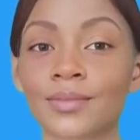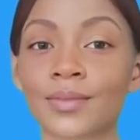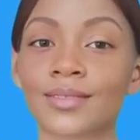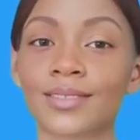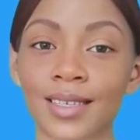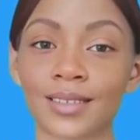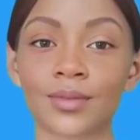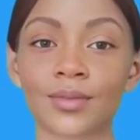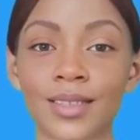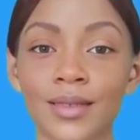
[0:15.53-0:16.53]
Humans
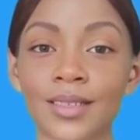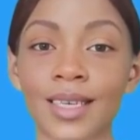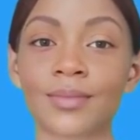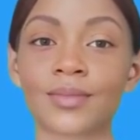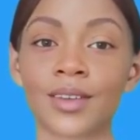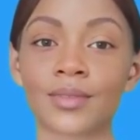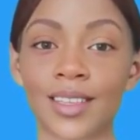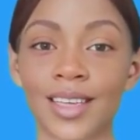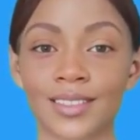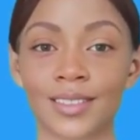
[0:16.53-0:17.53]
and click on the app to
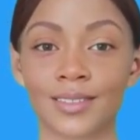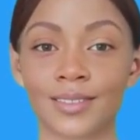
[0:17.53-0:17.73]
open it.